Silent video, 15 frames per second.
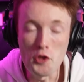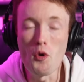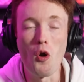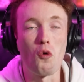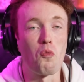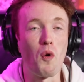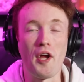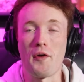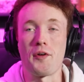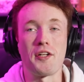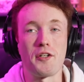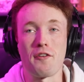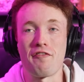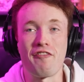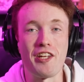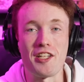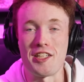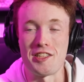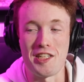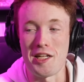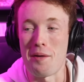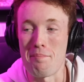You are wearing your
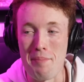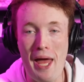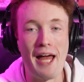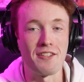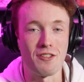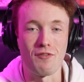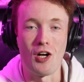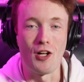feelings like a badge of